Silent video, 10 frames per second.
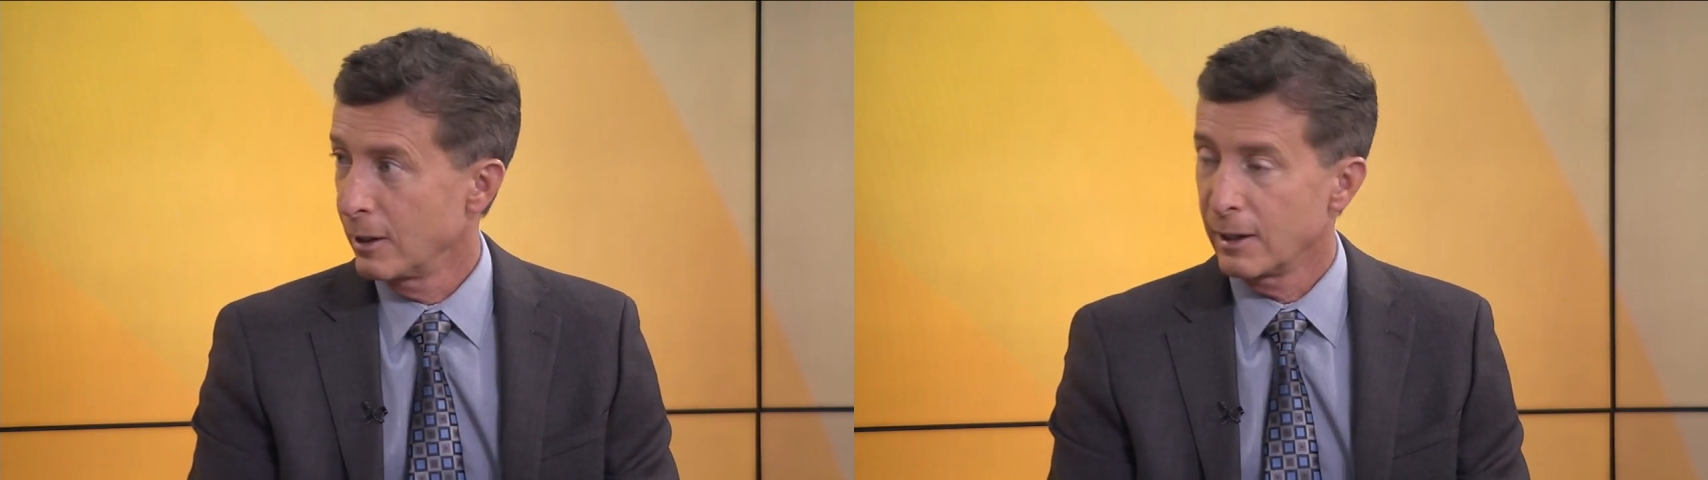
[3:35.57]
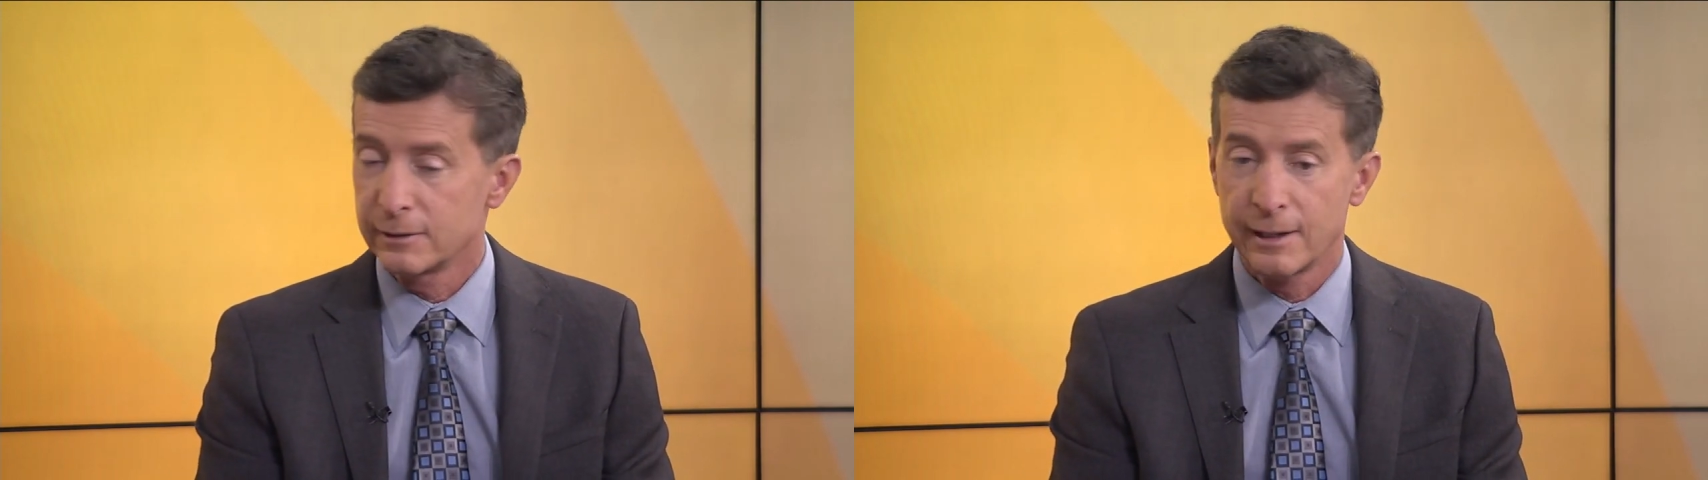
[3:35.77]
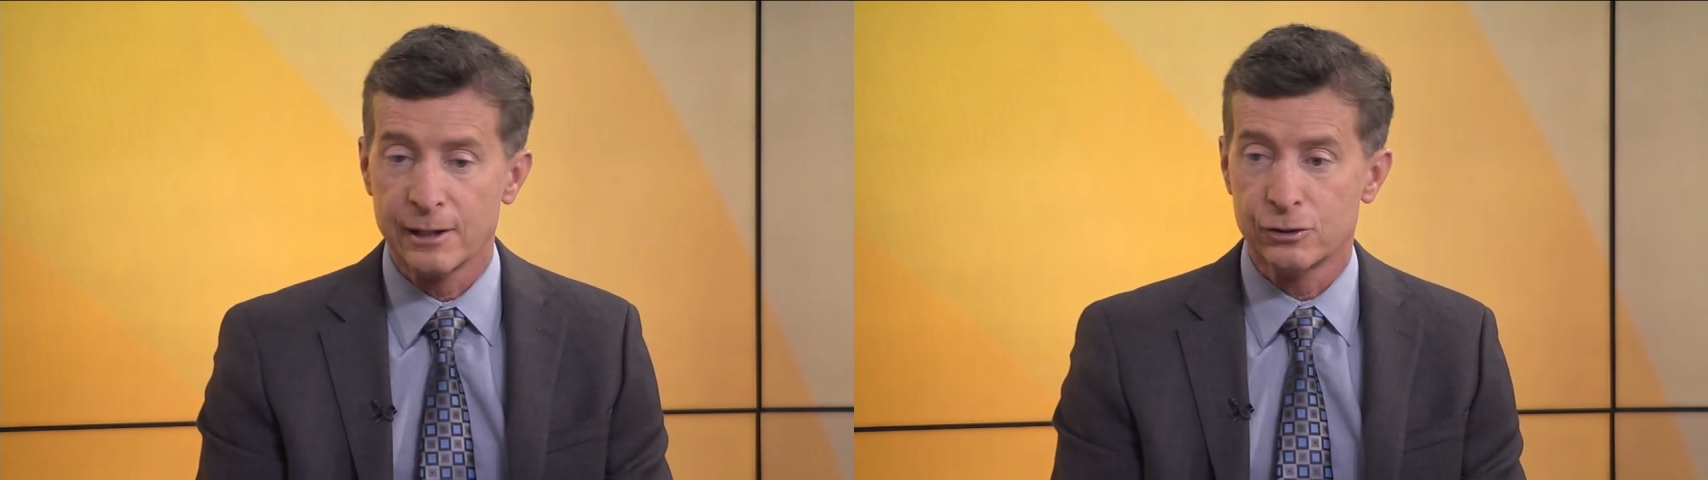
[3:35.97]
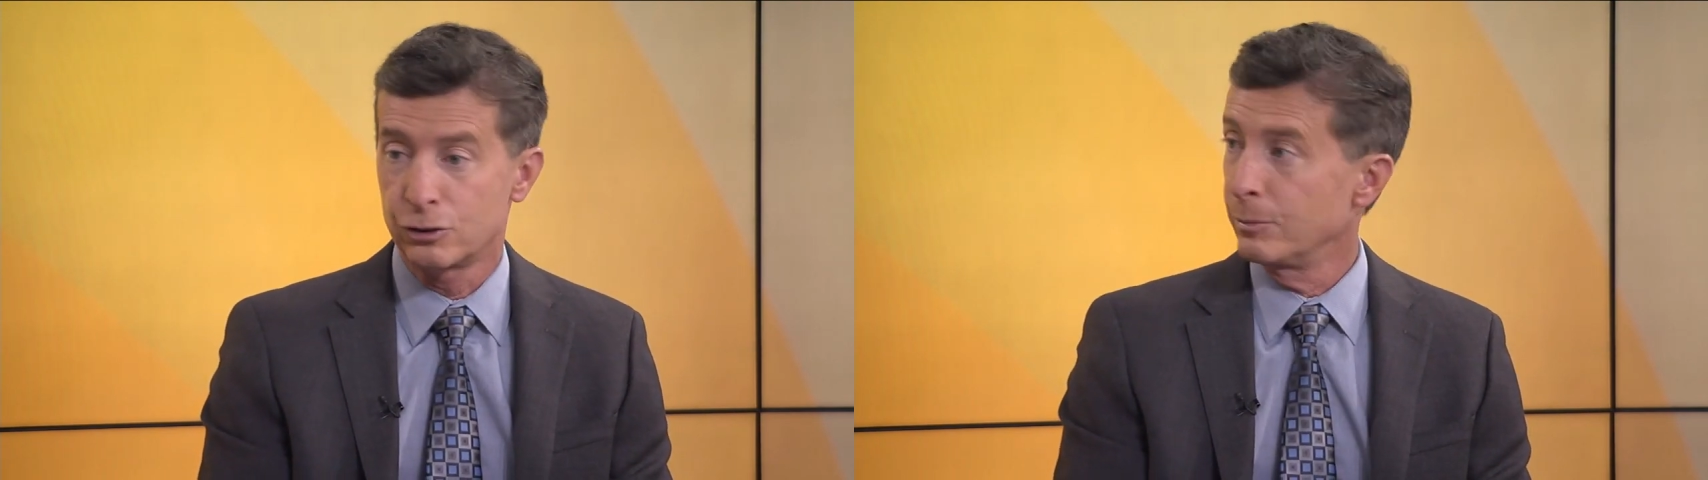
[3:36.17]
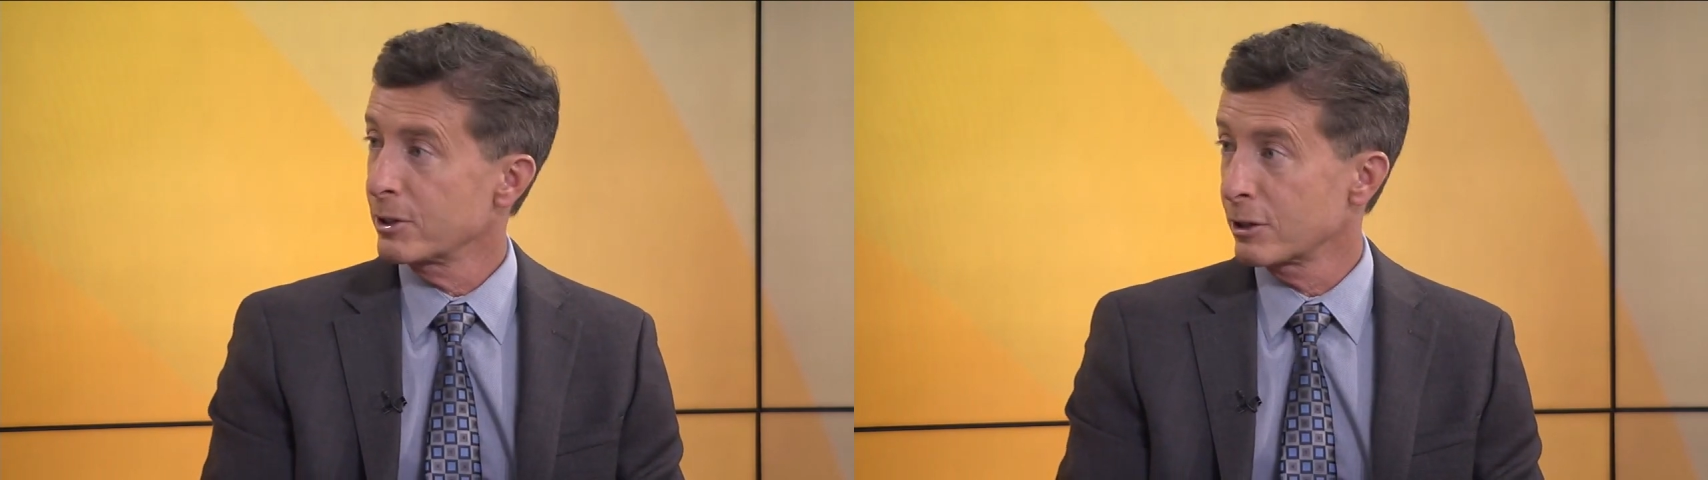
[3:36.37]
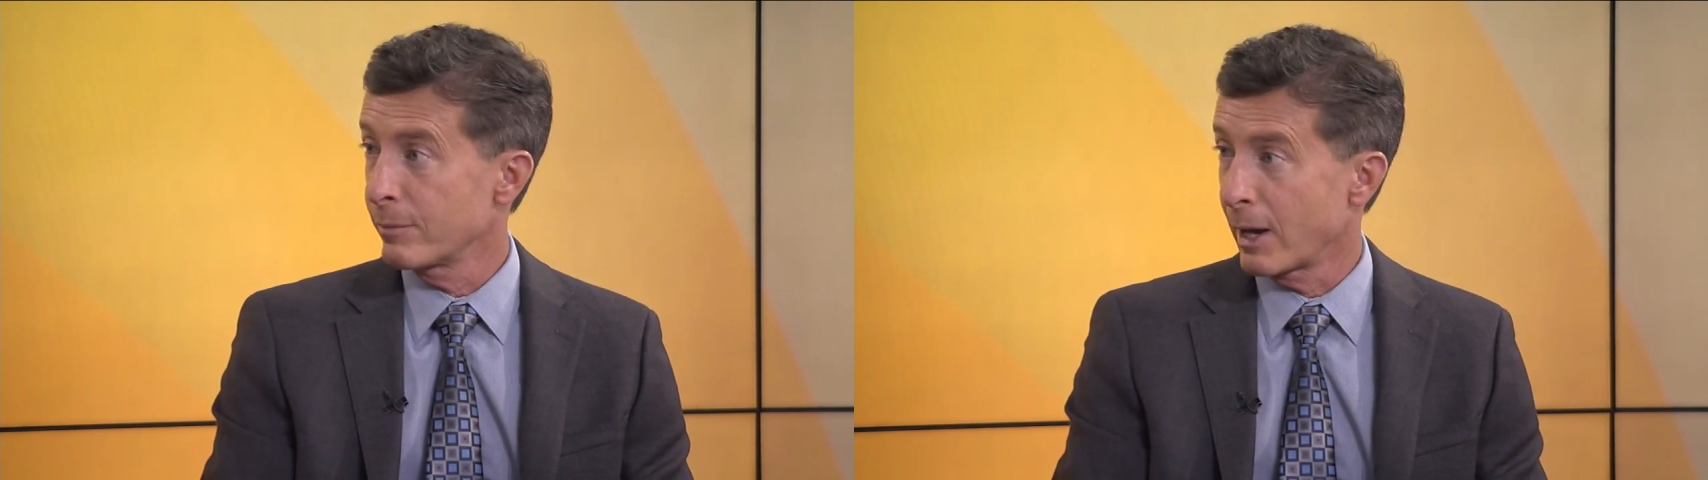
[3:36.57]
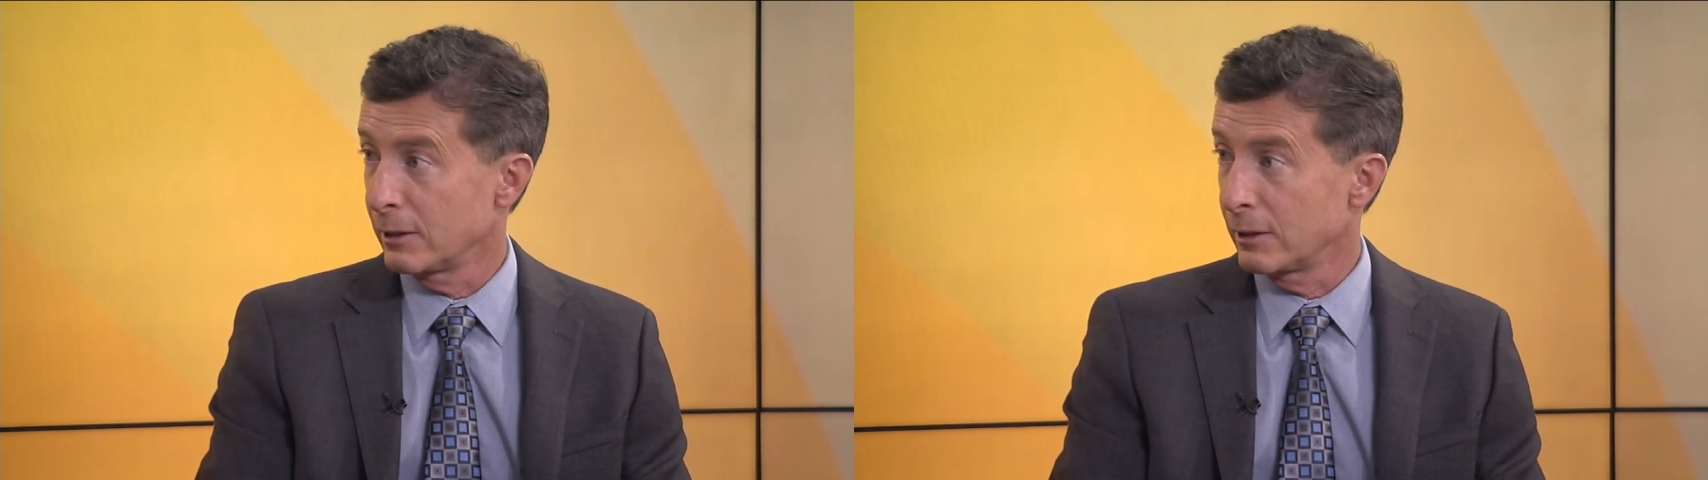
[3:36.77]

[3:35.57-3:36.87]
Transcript: It takes too much of my